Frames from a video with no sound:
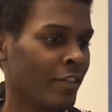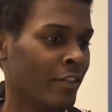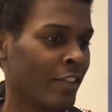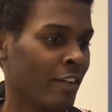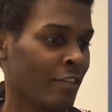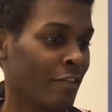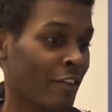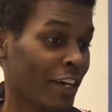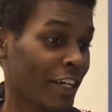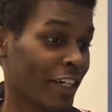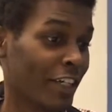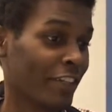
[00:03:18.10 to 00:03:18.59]

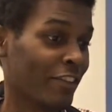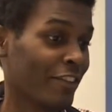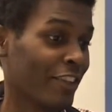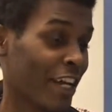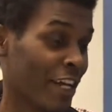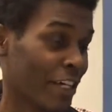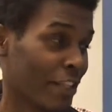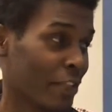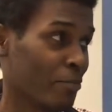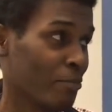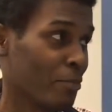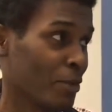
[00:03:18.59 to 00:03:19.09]
if I could
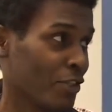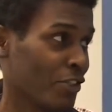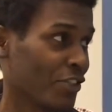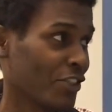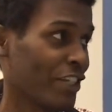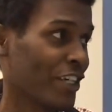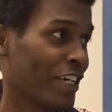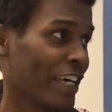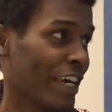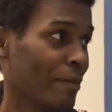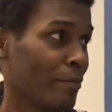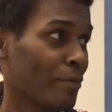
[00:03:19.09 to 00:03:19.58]
thank the person
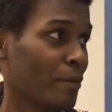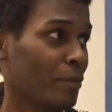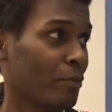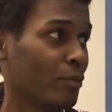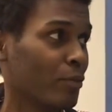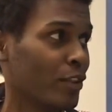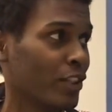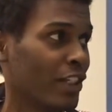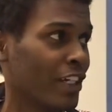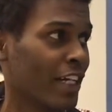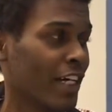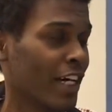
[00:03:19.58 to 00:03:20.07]
that gave me the
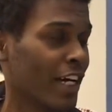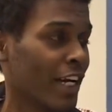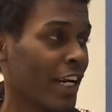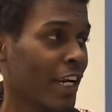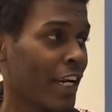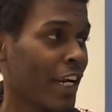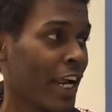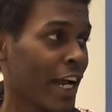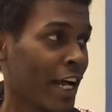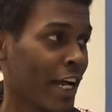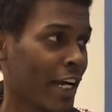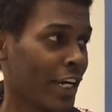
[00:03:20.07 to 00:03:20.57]
blood, I,
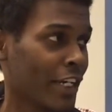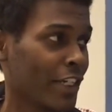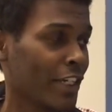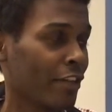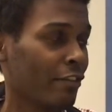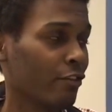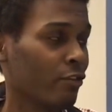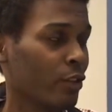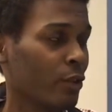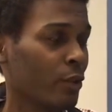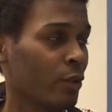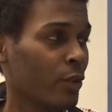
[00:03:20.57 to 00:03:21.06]
I
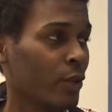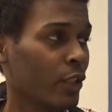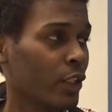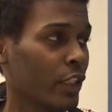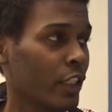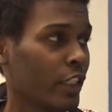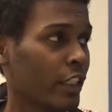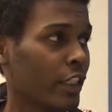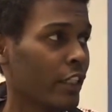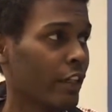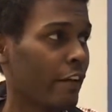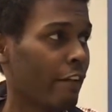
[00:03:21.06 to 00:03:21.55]
definitely would.